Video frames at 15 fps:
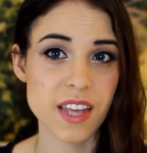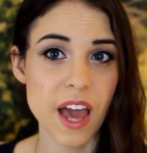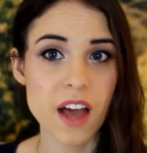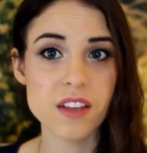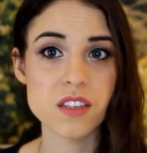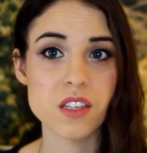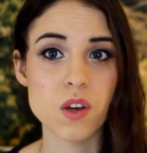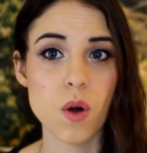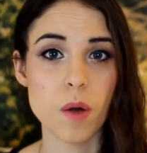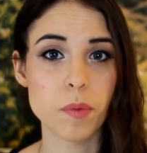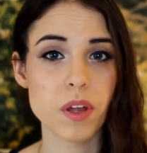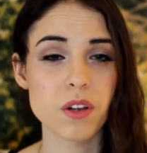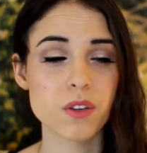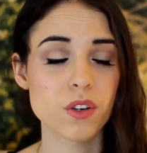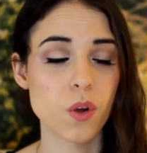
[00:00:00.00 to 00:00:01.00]
yeah, so
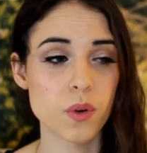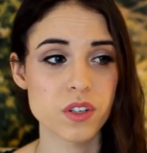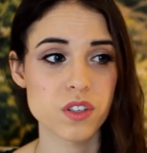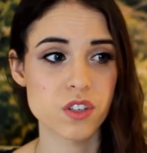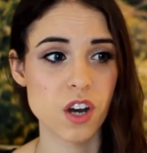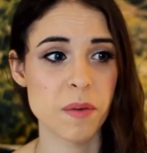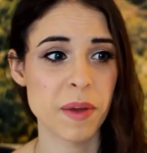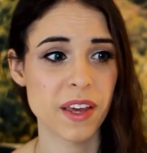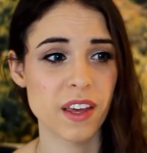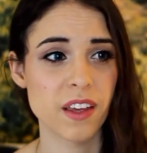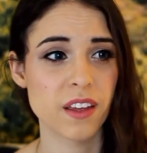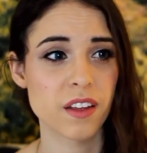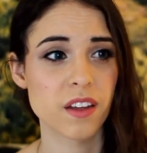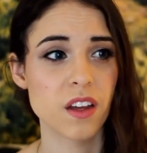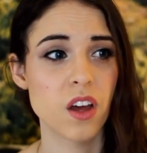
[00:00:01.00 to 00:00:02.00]
I'm going to start
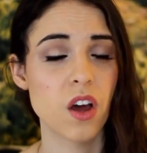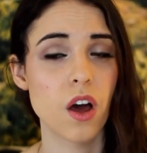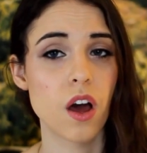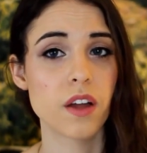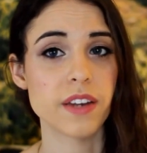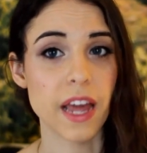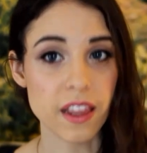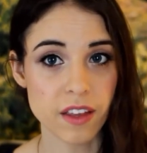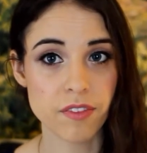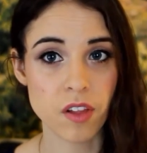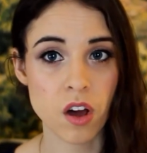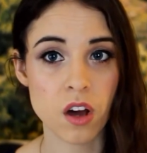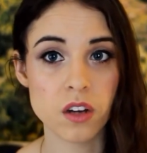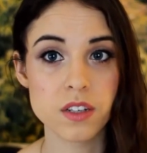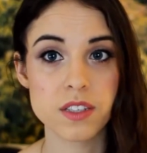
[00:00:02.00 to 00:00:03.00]
making daily
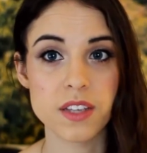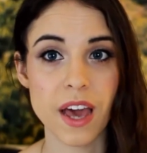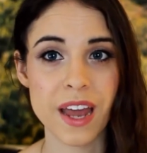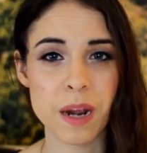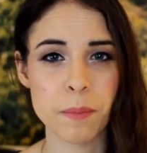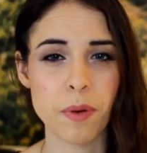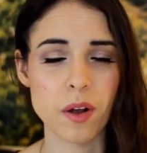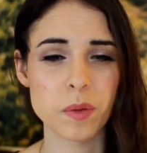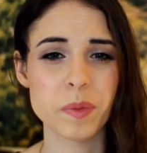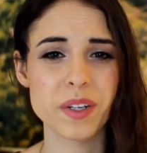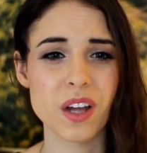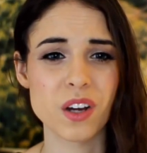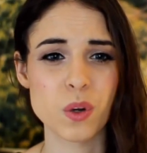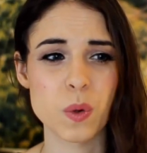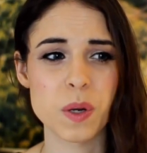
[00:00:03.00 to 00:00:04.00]
vlogs, and I'm
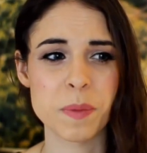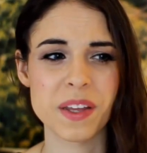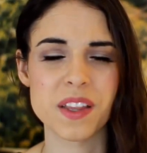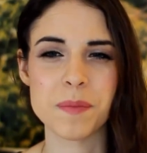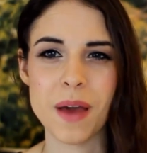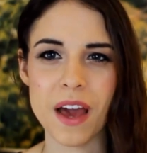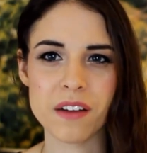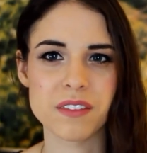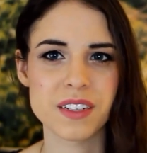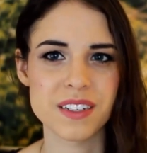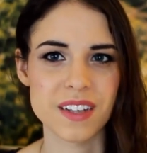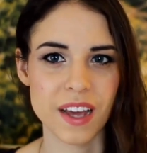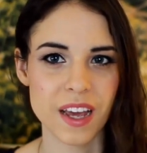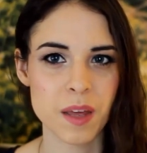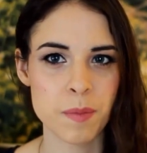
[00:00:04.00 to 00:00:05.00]
probably not going to make them
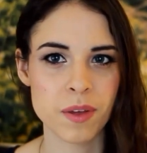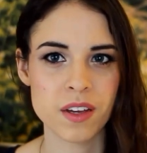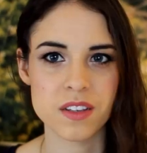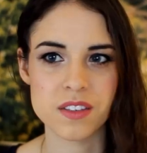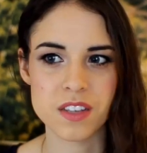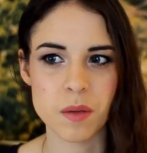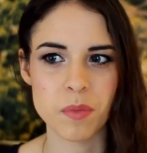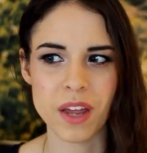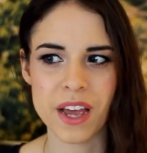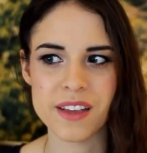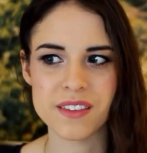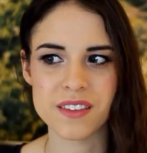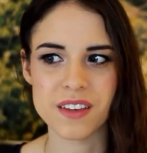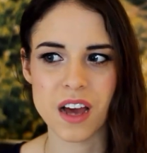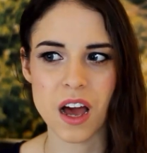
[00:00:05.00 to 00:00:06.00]
every day, because some
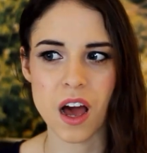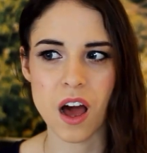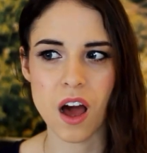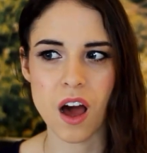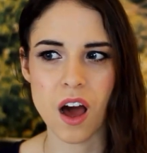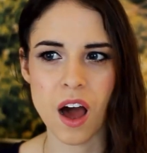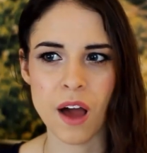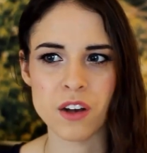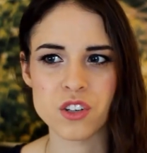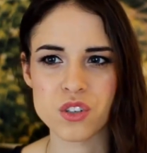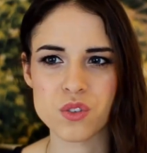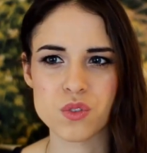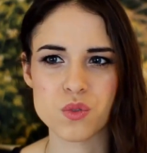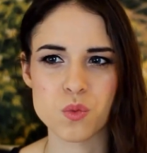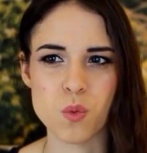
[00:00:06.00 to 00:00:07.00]
days I
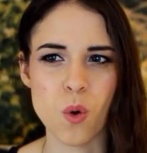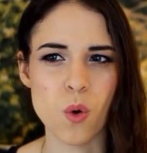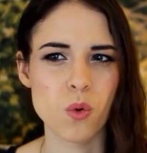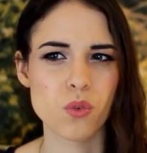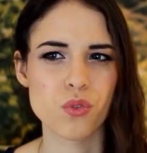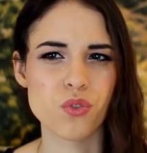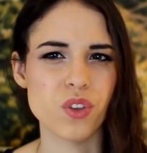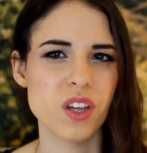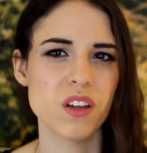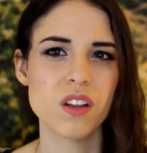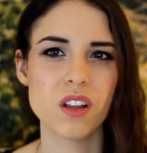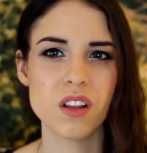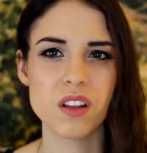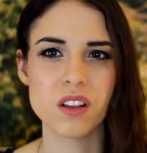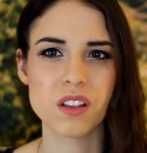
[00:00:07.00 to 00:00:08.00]
just won't
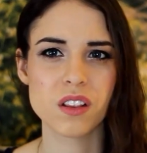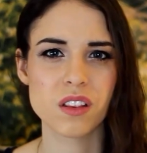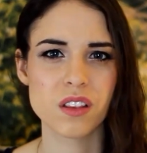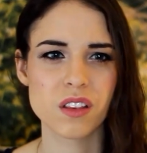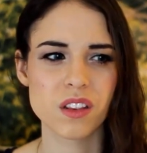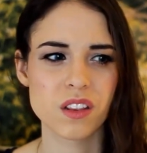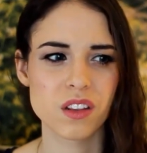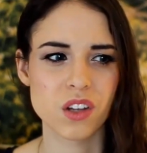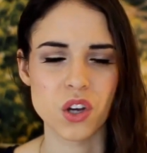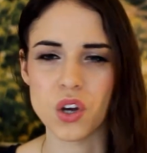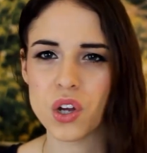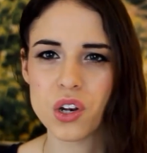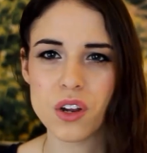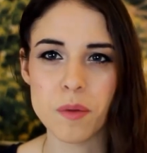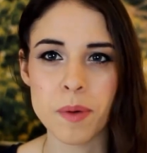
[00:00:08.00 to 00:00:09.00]
feel
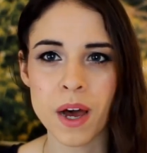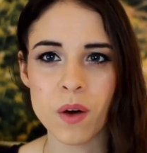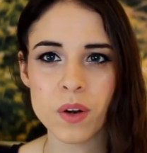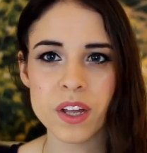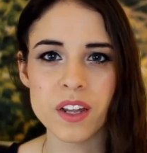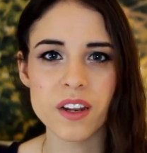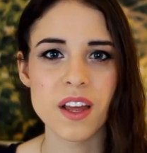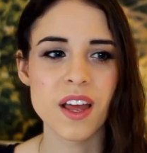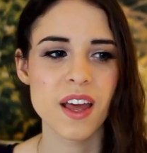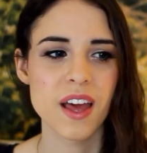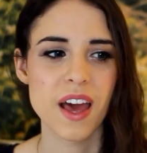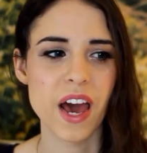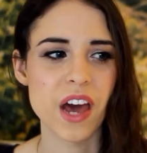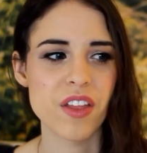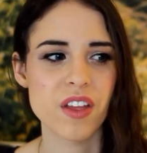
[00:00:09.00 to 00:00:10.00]
good about it,
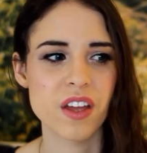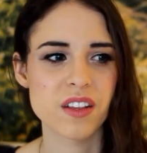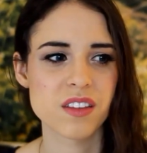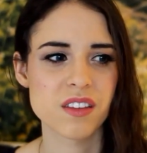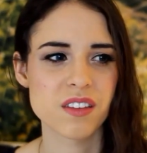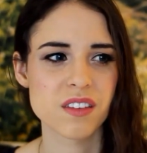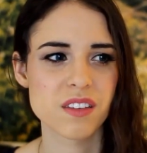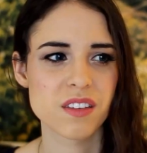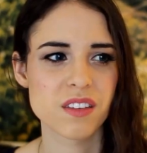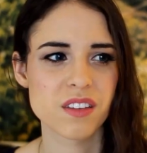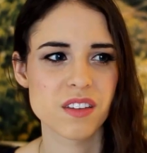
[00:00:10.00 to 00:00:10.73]
and then